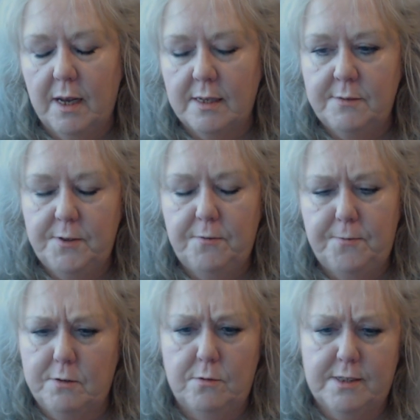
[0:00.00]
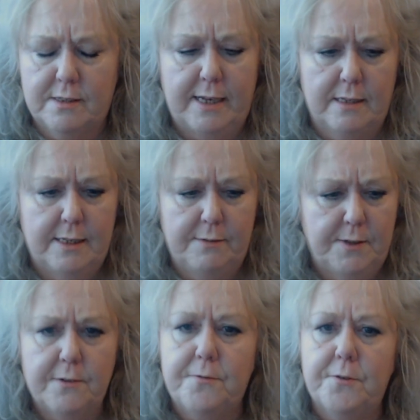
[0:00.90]
and if you feel slightly
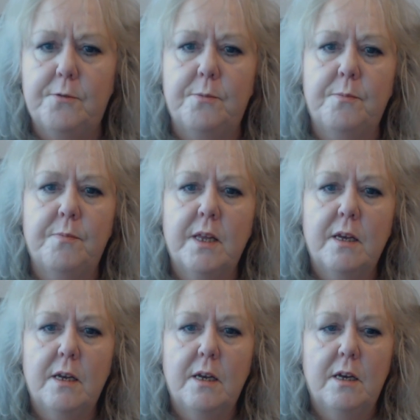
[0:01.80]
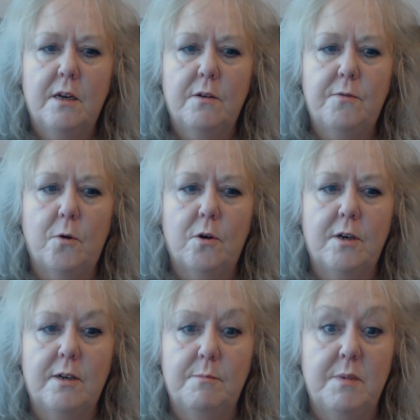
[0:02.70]
fearful
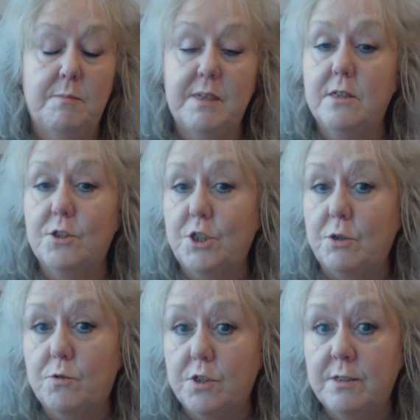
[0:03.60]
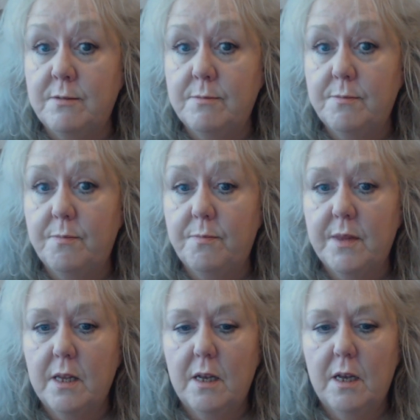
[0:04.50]
for maybe your children.
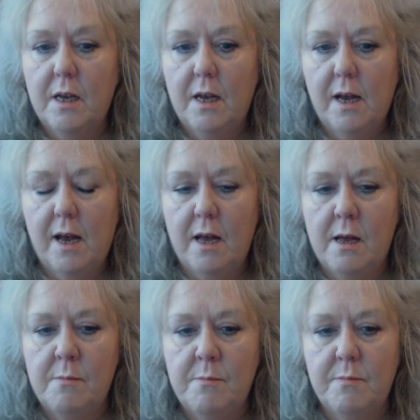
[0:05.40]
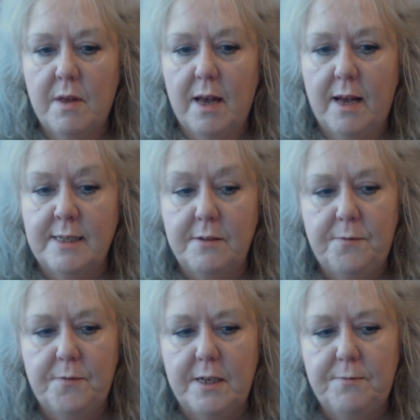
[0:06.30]
Um, and
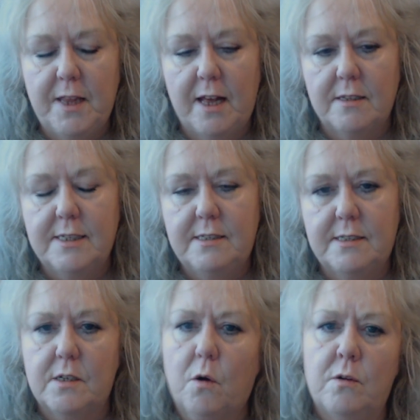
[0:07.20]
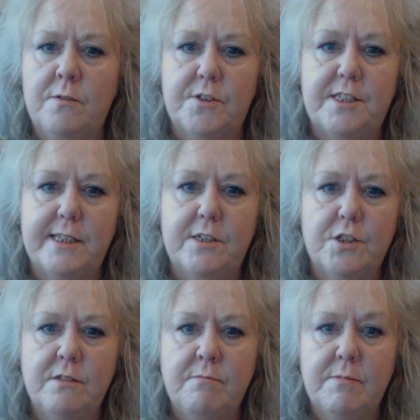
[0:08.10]
if, if that leads to
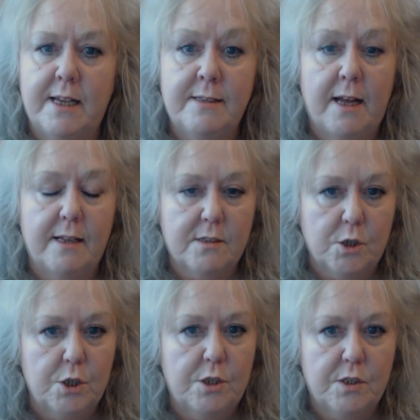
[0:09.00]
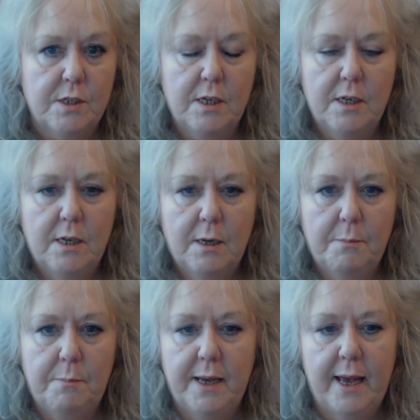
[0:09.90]
conversation, then that's good.
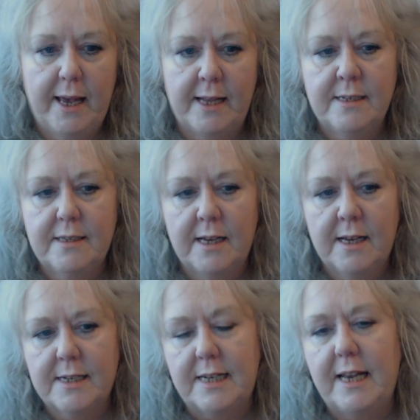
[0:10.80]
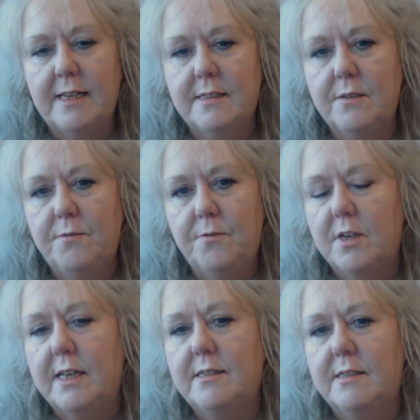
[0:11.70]
But anything aggressive,
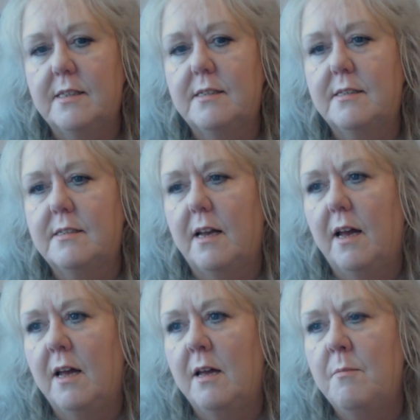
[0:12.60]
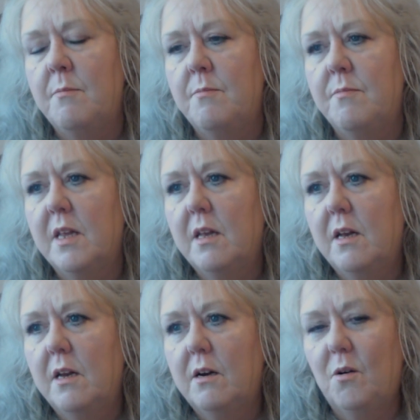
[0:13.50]
racist, um,
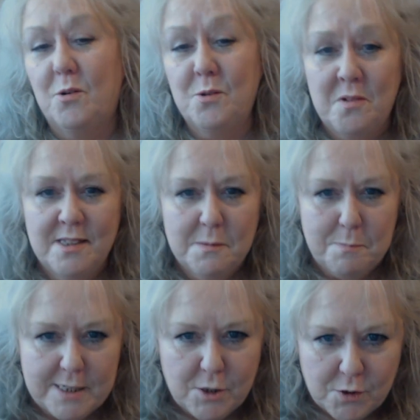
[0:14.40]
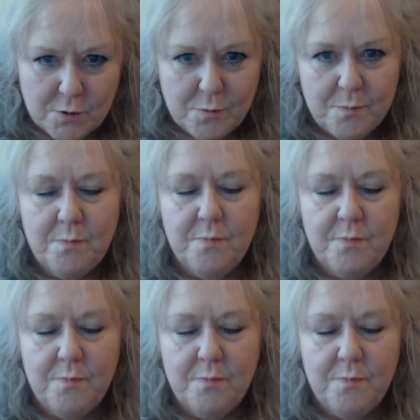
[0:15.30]
or non-spiritual